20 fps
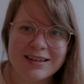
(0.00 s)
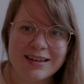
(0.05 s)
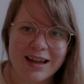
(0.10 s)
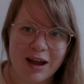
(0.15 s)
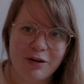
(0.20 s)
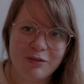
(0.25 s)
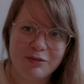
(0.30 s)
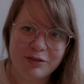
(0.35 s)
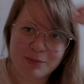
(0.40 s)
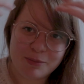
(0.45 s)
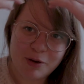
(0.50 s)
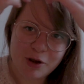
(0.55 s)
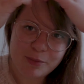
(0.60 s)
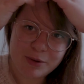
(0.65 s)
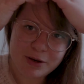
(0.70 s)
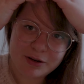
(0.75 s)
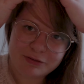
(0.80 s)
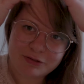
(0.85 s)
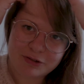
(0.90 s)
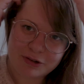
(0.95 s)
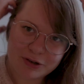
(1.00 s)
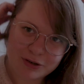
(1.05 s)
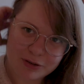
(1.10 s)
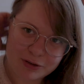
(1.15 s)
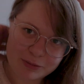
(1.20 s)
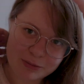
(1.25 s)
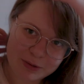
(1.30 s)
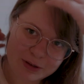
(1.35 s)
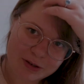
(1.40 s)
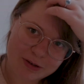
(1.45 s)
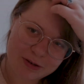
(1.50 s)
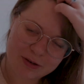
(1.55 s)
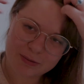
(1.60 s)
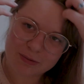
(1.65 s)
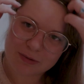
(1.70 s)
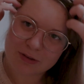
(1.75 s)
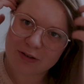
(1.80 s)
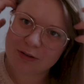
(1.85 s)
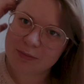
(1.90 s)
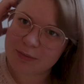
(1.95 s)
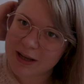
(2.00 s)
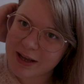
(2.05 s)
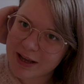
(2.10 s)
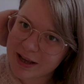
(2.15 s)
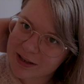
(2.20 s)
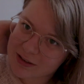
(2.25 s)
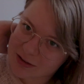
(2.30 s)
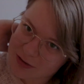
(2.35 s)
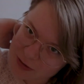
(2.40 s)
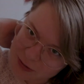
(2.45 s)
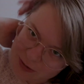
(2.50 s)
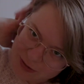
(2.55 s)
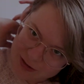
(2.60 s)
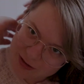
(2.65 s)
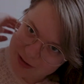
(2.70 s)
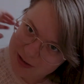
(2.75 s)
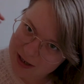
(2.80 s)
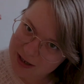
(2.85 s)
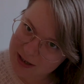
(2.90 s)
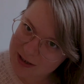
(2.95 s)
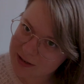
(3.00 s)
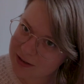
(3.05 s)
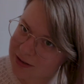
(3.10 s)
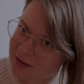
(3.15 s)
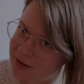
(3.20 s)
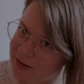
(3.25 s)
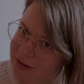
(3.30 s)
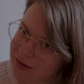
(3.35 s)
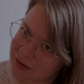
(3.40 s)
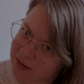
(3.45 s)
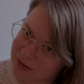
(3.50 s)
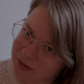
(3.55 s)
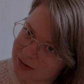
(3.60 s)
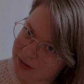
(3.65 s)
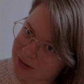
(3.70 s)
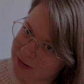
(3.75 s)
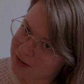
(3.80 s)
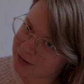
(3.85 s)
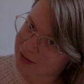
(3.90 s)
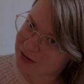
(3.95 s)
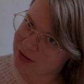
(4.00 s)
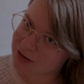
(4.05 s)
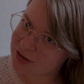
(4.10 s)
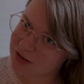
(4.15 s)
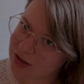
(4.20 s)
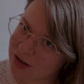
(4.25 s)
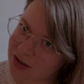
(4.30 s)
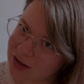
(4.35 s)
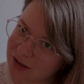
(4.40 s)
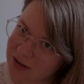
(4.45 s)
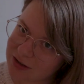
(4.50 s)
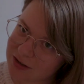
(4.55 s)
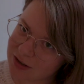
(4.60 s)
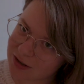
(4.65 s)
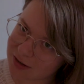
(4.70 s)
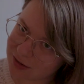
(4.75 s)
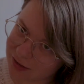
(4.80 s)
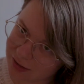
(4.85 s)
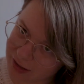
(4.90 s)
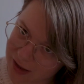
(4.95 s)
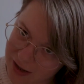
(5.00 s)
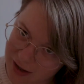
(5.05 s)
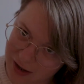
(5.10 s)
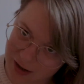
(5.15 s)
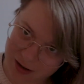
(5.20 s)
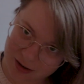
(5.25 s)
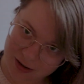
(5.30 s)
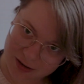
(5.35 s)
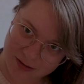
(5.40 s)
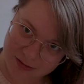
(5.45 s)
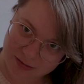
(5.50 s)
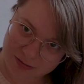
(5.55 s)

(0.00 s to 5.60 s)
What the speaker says: Now for the moment of truth. I don't know what my hair's doing today. It's just doing its own thing.